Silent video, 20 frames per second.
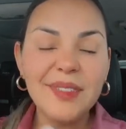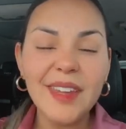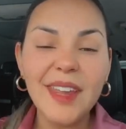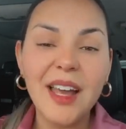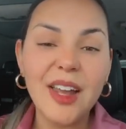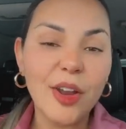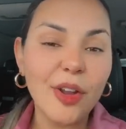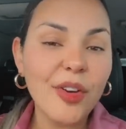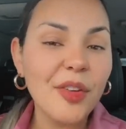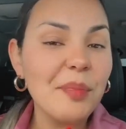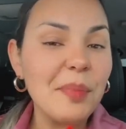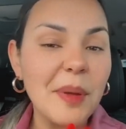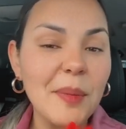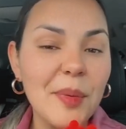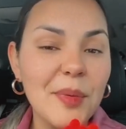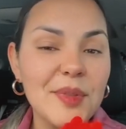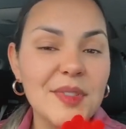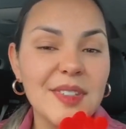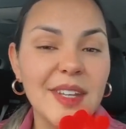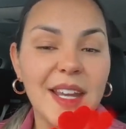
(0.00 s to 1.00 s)
a lot of
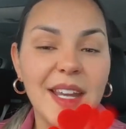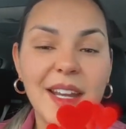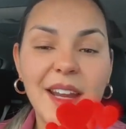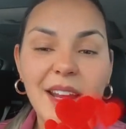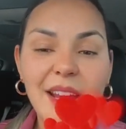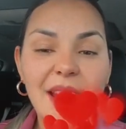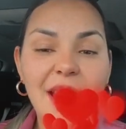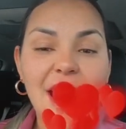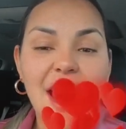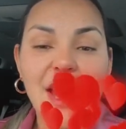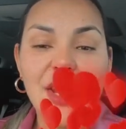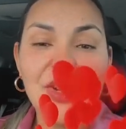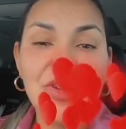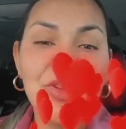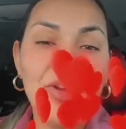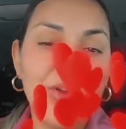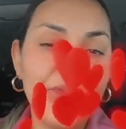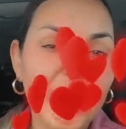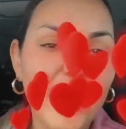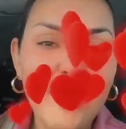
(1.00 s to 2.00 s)
people say, I don't
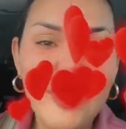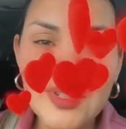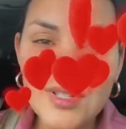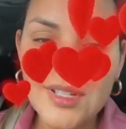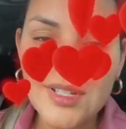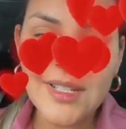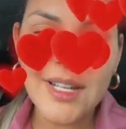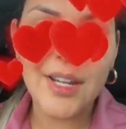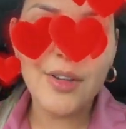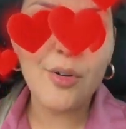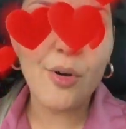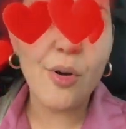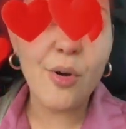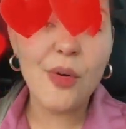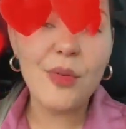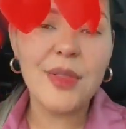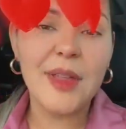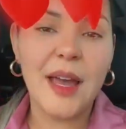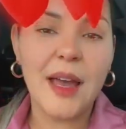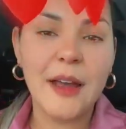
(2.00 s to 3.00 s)
know if I want to take
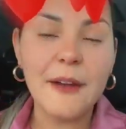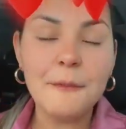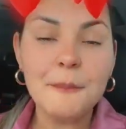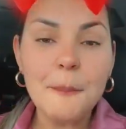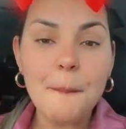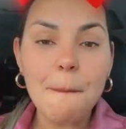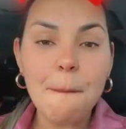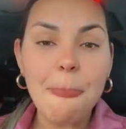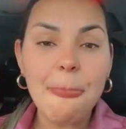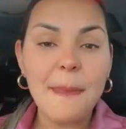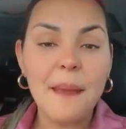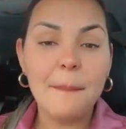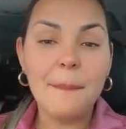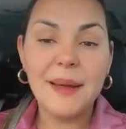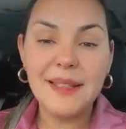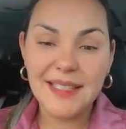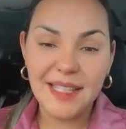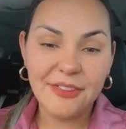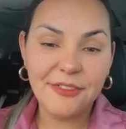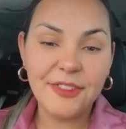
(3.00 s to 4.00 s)
all that
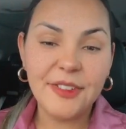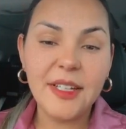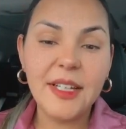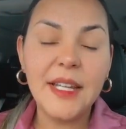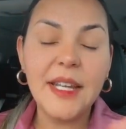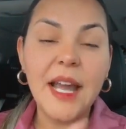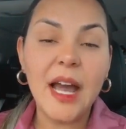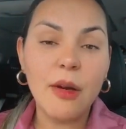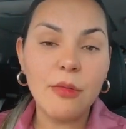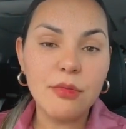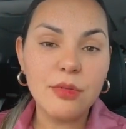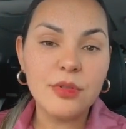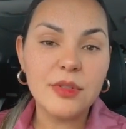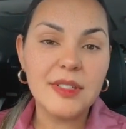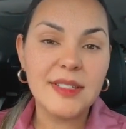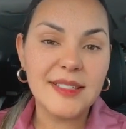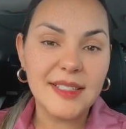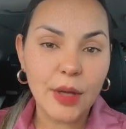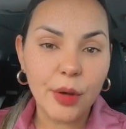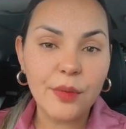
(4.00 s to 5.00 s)
but definitely I would
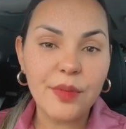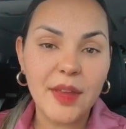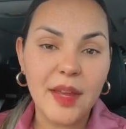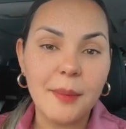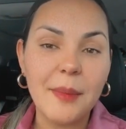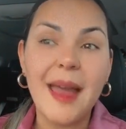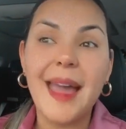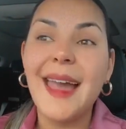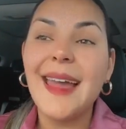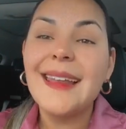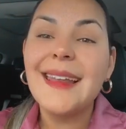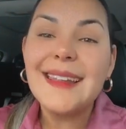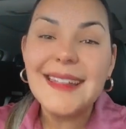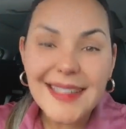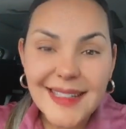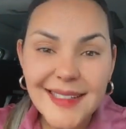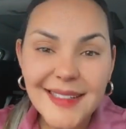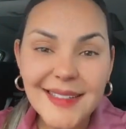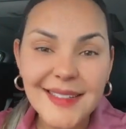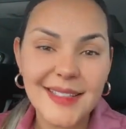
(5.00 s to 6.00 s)
sell them at
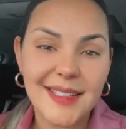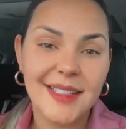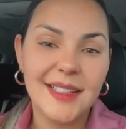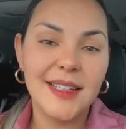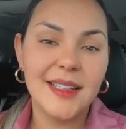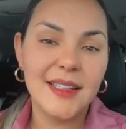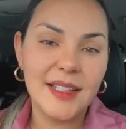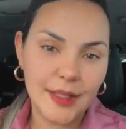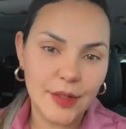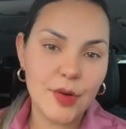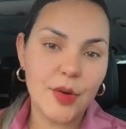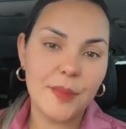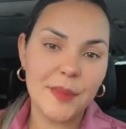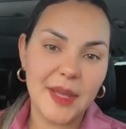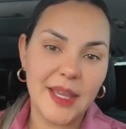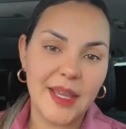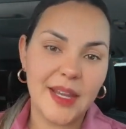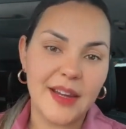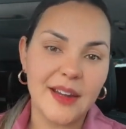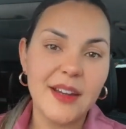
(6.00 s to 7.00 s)
least the home
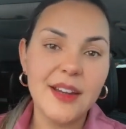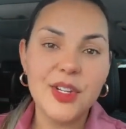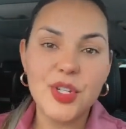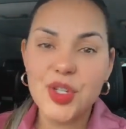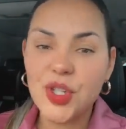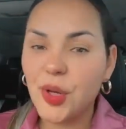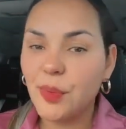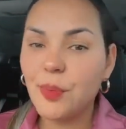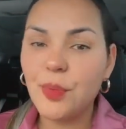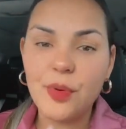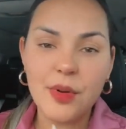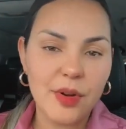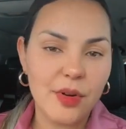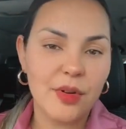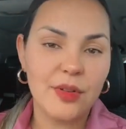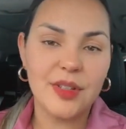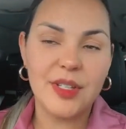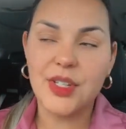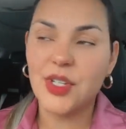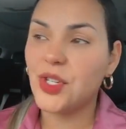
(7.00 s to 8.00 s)
care shampoo and
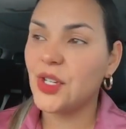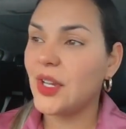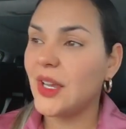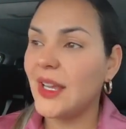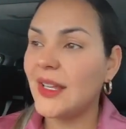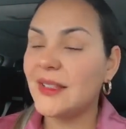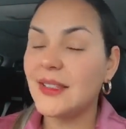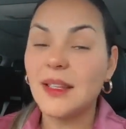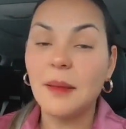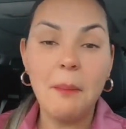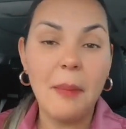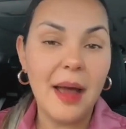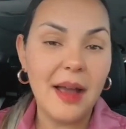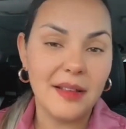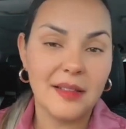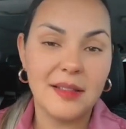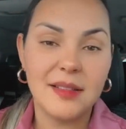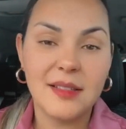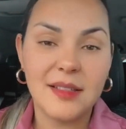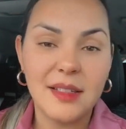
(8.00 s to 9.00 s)
conditioner. It's a
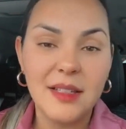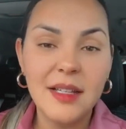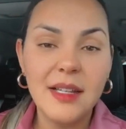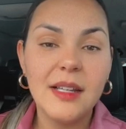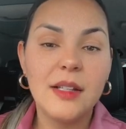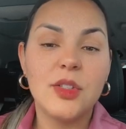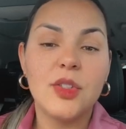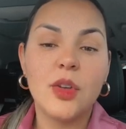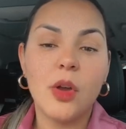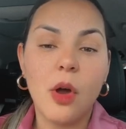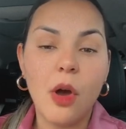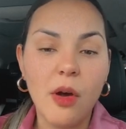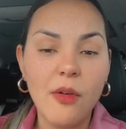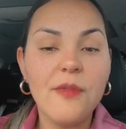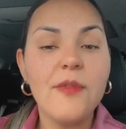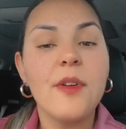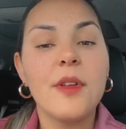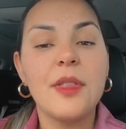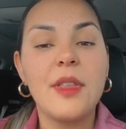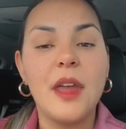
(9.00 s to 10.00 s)
must to
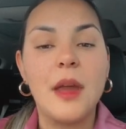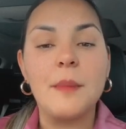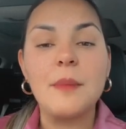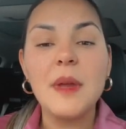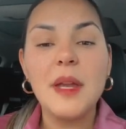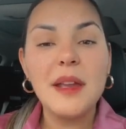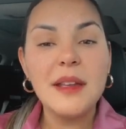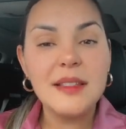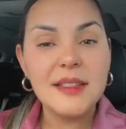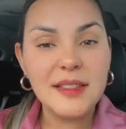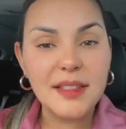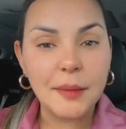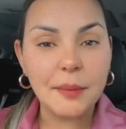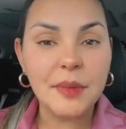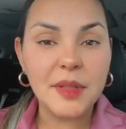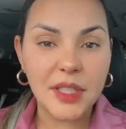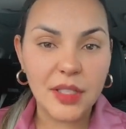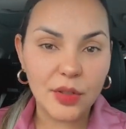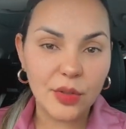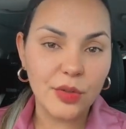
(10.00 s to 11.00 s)
offer them
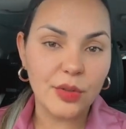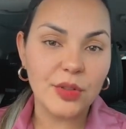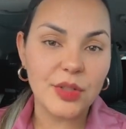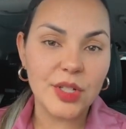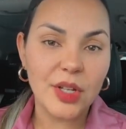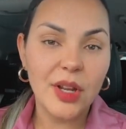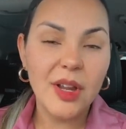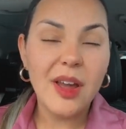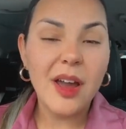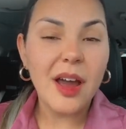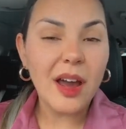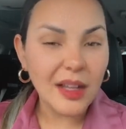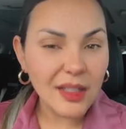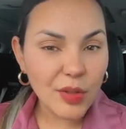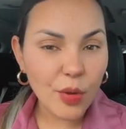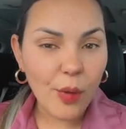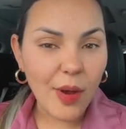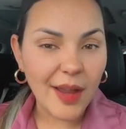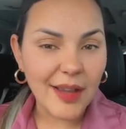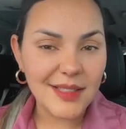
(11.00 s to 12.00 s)
something good.
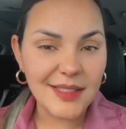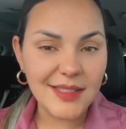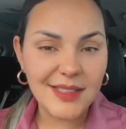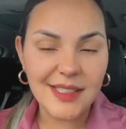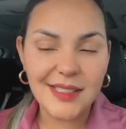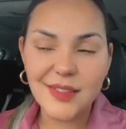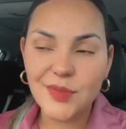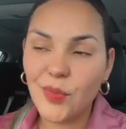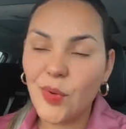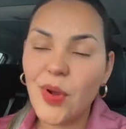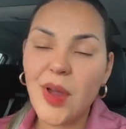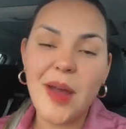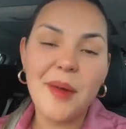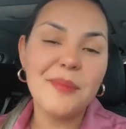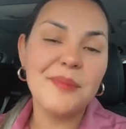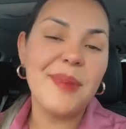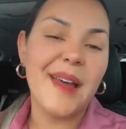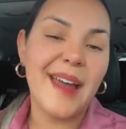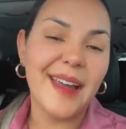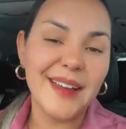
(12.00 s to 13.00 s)
Otherwise, this will
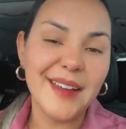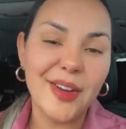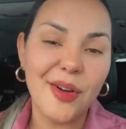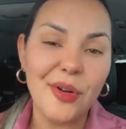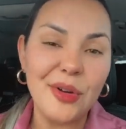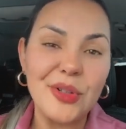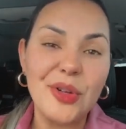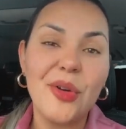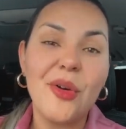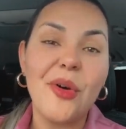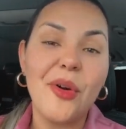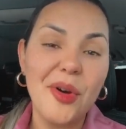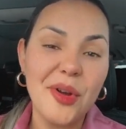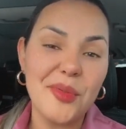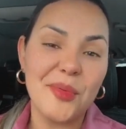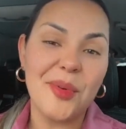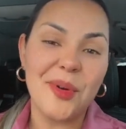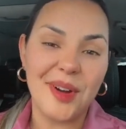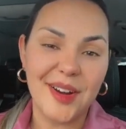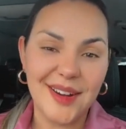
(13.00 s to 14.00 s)
come back on your
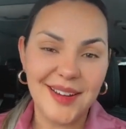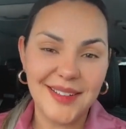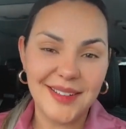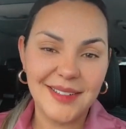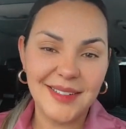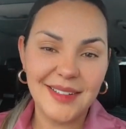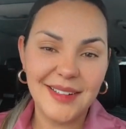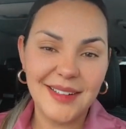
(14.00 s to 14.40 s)
own work.